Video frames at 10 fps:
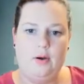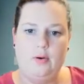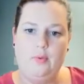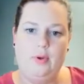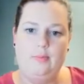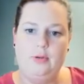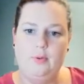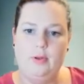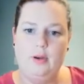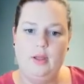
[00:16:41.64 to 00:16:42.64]
I don't know what I'm
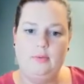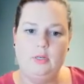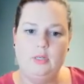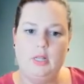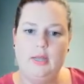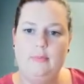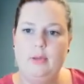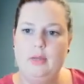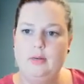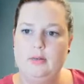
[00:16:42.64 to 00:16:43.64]
doing. I'm just clicking
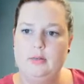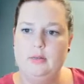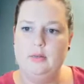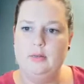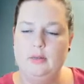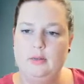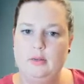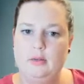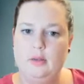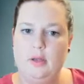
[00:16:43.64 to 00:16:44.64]
buttons.
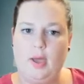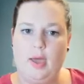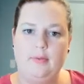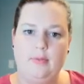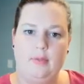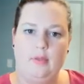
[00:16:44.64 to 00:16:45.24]
Okay.